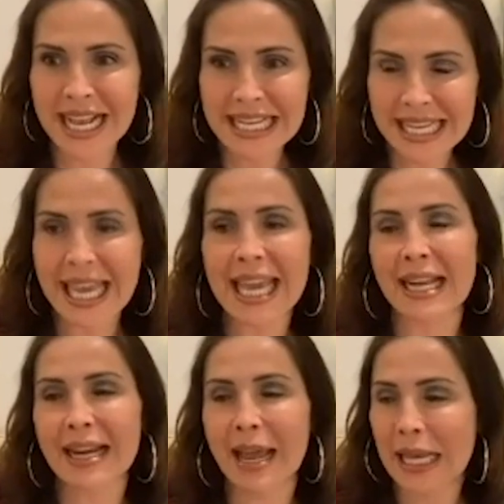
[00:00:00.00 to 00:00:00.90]

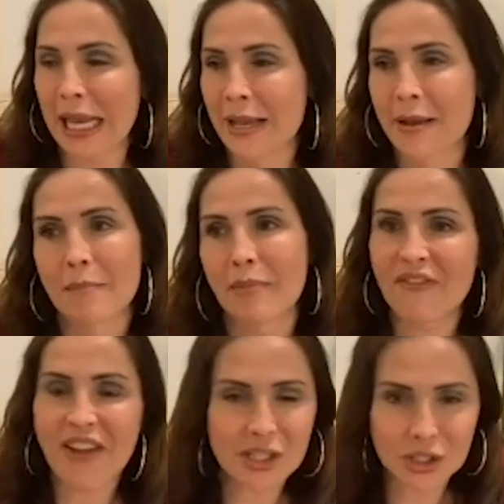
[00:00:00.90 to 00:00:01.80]
gig, like
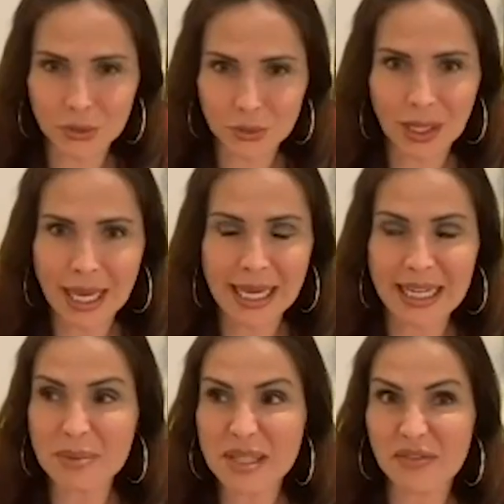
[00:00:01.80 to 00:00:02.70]
professional gig. And
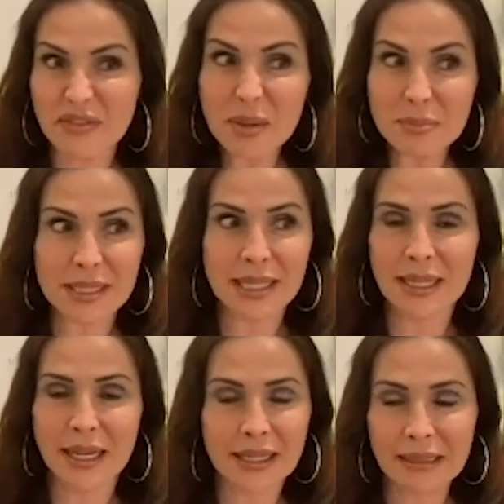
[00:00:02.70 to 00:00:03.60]
it was filmed in
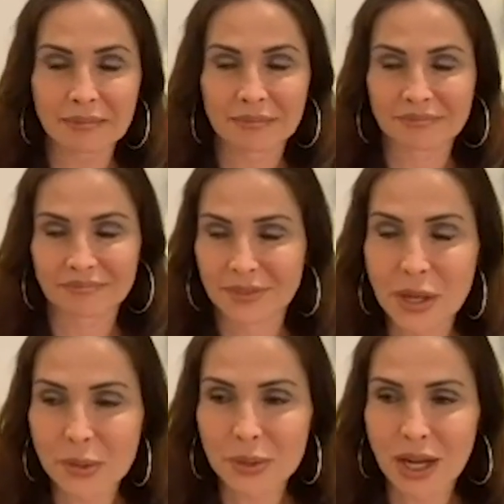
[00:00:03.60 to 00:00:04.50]
like
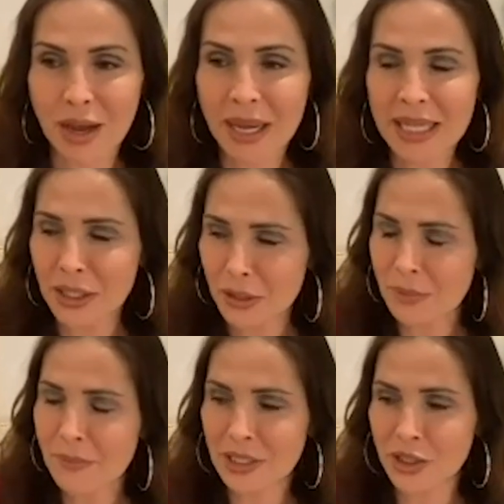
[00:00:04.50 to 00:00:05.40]
no time. I had to go to
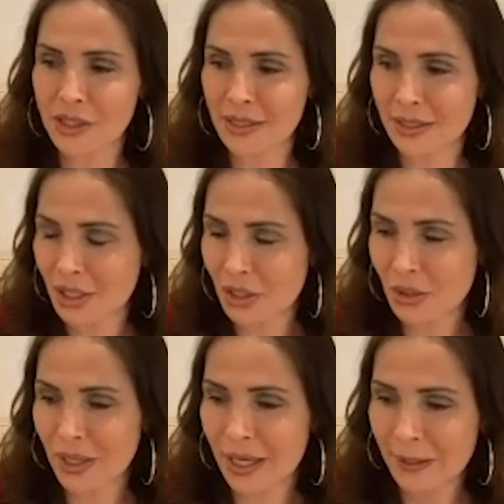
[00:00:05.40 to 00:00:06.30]
Manchester to do
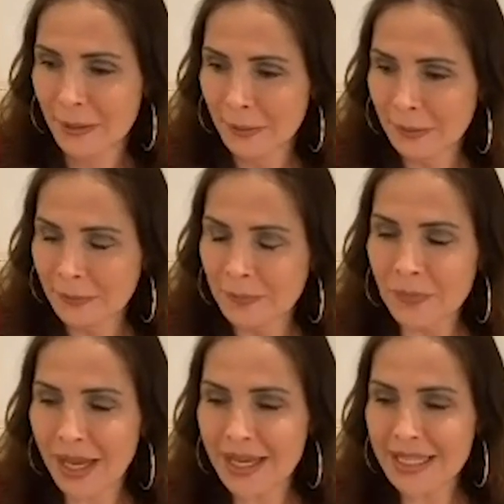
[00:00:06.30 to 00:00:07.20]
that.
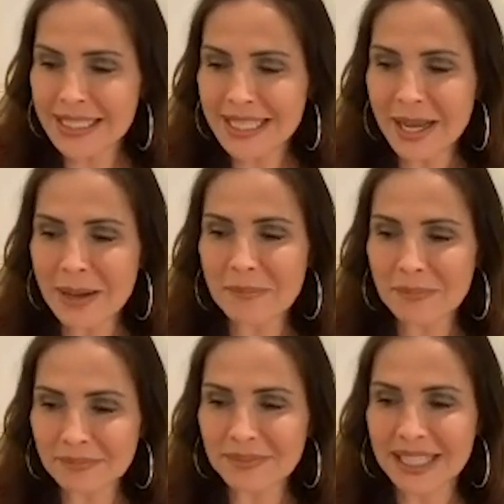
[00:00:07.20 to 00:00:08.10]
And
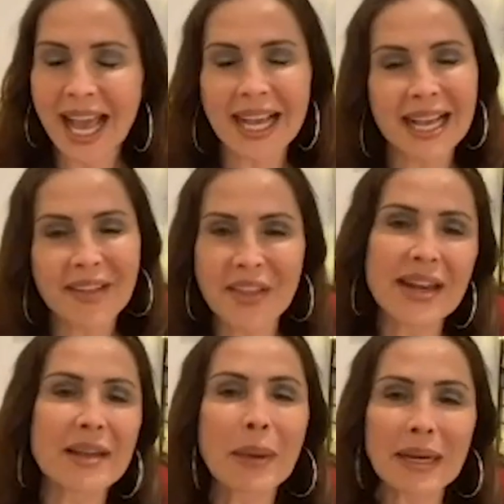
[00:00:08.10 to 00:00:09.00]
yeah, and then
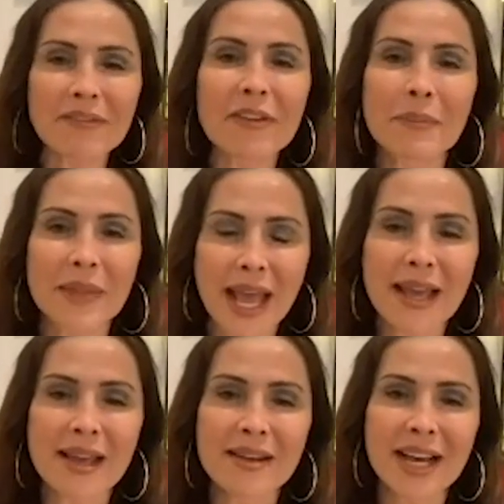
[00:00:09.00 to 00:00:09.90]
it went from
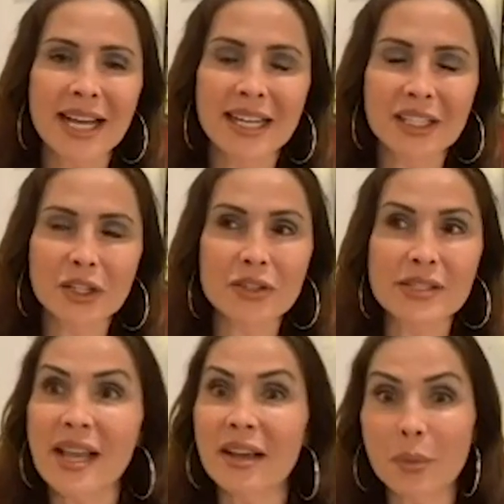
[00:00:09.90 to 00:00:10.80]
there, and I got
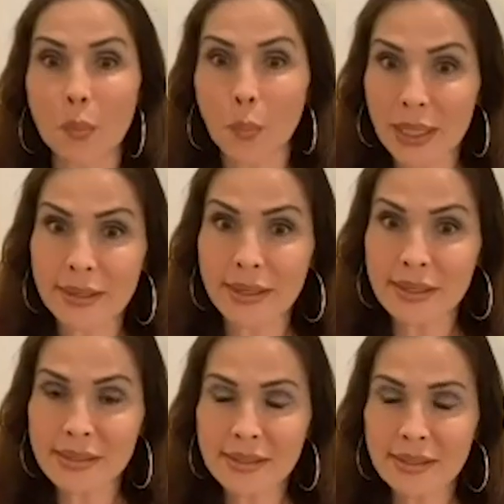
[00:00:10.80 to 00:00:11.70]
Silent
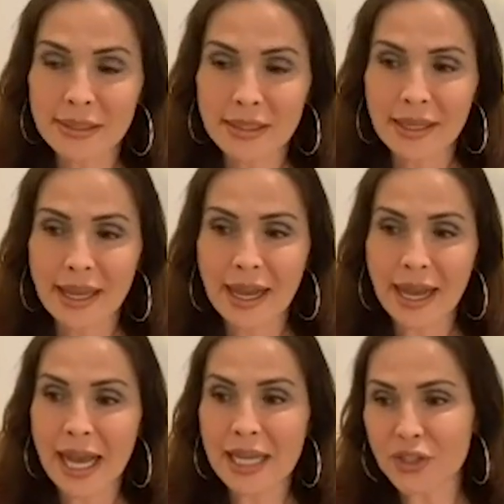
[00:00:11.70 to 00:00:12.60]
Witness,
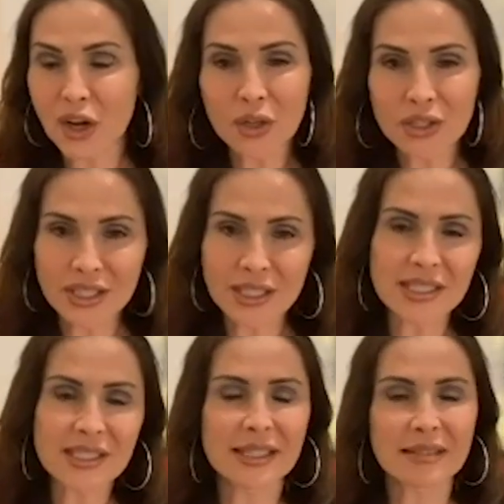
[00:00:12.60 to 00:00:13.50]

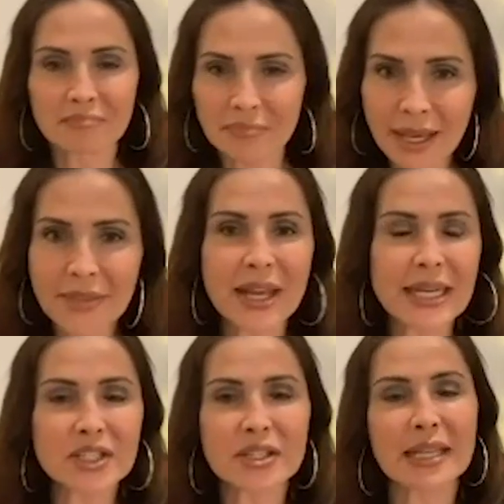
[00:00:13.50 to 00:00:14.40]
Doctors, and then
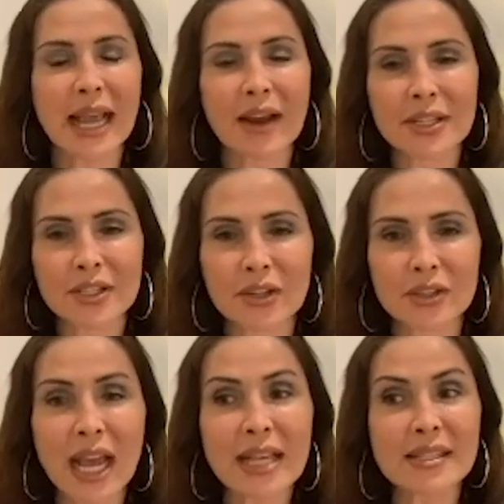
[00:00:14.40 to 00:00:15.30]
it just carried on. I